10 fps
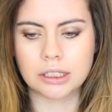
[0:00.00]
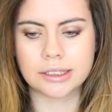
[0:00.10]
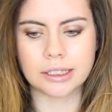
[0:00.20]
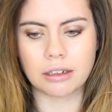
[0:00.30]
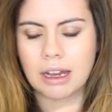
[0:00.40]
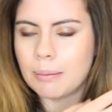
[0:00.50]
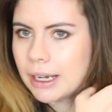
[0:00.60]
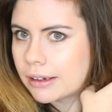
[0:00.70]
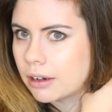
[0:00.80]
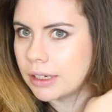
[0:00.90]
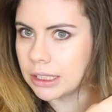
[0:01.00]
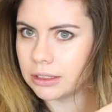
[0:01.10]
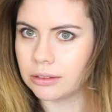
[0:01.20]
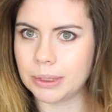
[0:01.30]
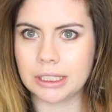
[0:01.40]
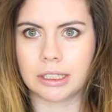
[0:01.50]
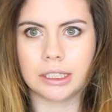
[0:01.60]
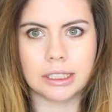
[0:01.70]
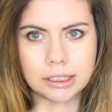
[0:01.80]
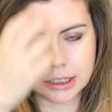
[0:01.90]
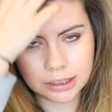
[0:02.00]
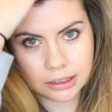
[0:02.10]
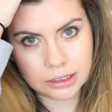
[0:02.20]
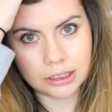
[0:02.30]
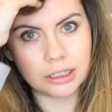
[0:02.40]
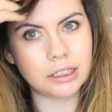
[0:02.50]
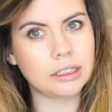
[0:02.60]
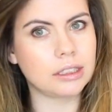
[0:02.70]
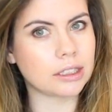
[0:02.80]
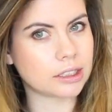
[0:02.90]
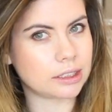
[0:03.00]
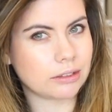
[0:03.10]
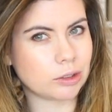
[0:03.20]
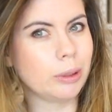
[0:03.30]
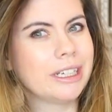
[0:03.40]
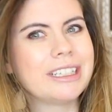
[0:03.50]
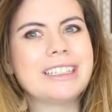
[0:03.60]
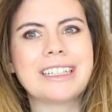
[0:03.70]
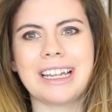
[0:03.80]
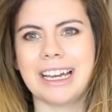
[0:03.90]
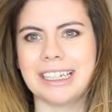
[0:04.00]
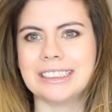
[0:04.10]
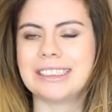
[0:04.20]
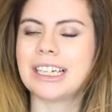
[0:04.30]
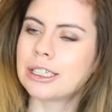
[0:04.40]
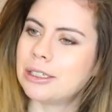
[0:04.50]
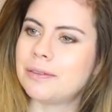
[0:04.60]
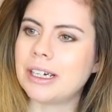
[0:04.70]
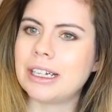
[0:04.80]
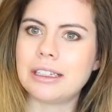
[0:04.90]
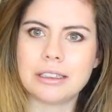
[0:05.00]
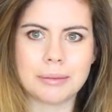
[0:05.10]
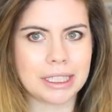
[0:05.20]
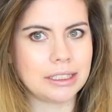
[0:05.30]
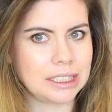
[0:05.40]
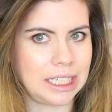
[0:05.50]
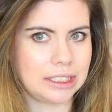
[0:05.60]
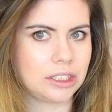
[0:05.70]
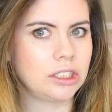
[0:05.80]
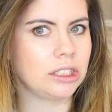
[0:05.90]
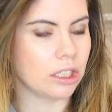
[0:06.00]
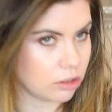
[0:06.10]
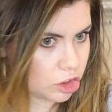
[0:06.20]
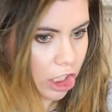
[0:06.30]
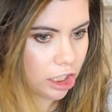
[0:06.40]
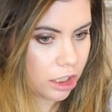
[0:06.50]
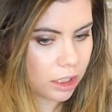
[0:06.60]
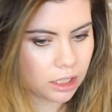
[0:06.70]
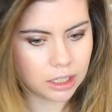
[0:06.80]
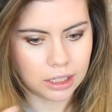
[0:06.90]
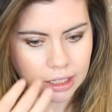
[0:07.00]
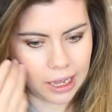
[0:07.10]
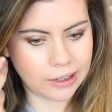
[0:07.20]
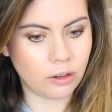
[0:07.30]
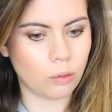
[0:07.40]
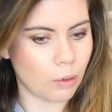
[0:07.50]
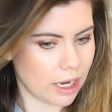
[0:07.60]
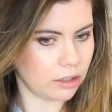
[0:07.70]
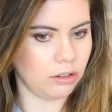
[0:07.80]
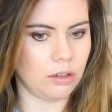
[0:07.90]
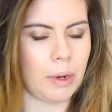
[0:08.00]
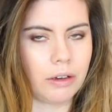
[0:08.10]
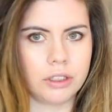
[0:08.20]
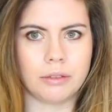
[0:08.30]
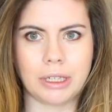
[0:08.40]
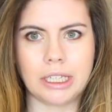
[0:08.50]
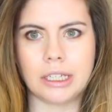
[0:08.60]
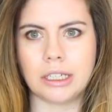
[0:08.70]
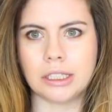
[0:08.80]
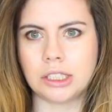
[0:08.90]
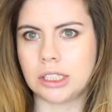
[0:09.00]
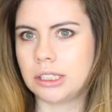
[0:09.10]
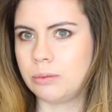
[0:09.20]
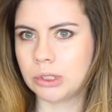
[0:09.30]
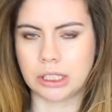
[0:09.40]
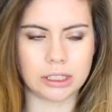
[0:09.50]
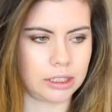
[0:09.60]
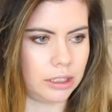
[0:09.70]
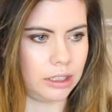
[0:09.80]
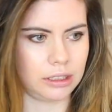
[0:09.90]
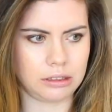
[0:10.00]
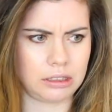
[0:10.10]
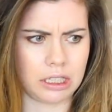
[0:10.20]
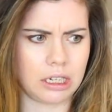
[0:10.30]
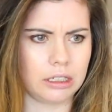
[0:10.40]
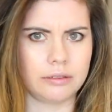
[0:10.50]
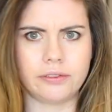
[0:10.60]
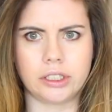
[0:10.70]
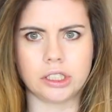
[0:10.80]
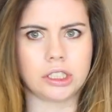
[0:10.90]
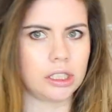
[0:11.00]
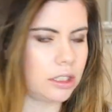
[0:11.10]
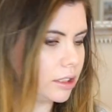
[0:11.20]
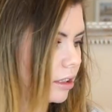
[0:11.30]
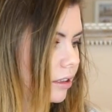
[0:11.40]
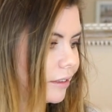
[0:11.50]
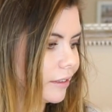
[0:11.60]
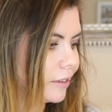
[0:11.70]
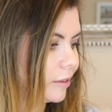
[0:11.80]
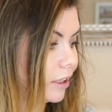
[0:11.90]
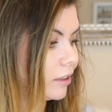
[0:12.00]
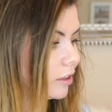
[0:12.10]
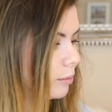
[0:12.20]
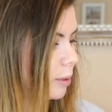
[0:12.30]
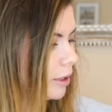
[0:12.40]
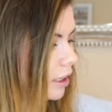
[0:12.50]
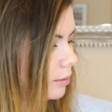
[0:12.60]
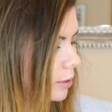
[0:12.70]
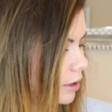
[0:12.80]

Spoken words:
So I'm not going to because that just sounds weird. And second of all, my hair's not so dark. I don't want cocoa powder in my hair. It just seems like it's going to get on furniture. So I don't know, maybe not.